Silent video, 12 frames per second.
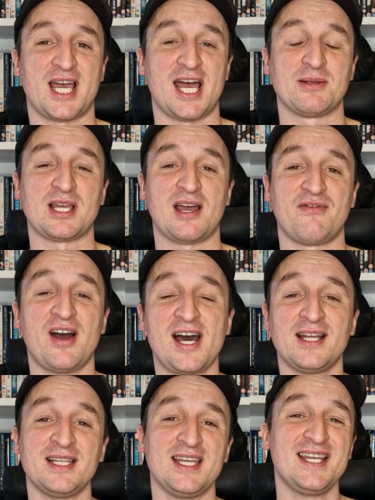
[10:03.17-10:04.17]
times I've
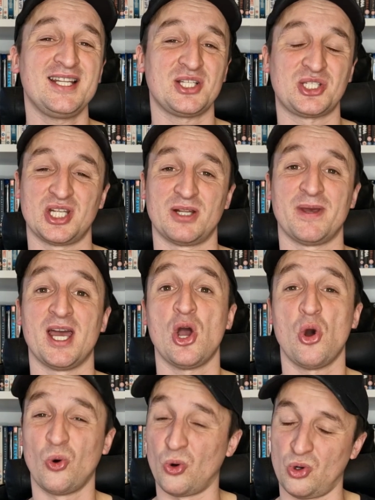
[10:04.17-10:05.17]
had in the cinema
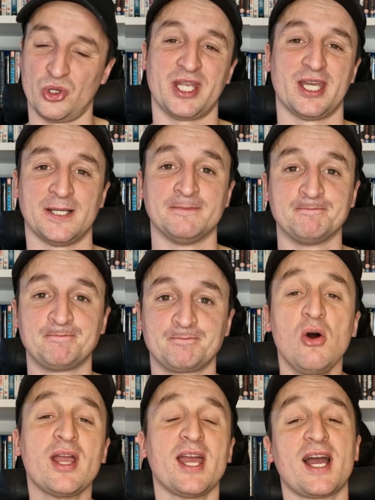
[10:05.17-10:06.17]
all year.
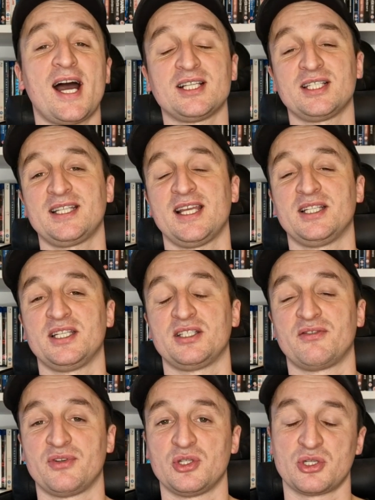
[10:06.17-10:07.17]
Okay guys, at the end of
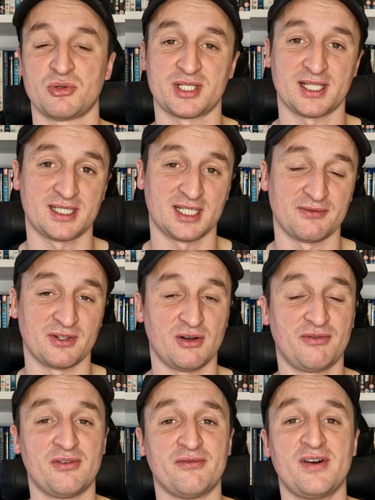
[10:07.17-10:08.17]
these reviews, I always like to leave a
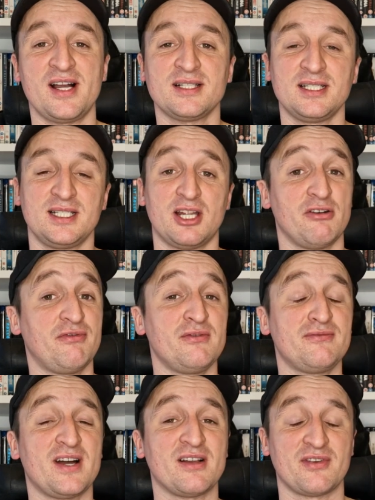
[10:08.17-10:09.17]
little fun fact. Now, a
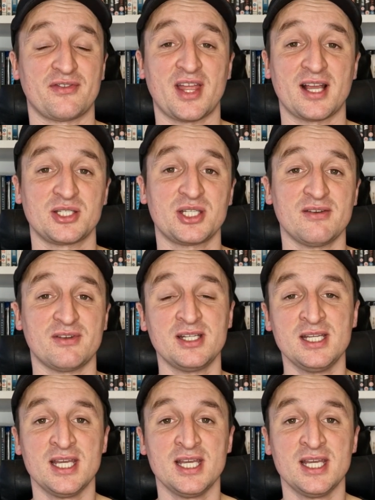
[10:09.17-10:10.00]
fun fact for Thanksgiving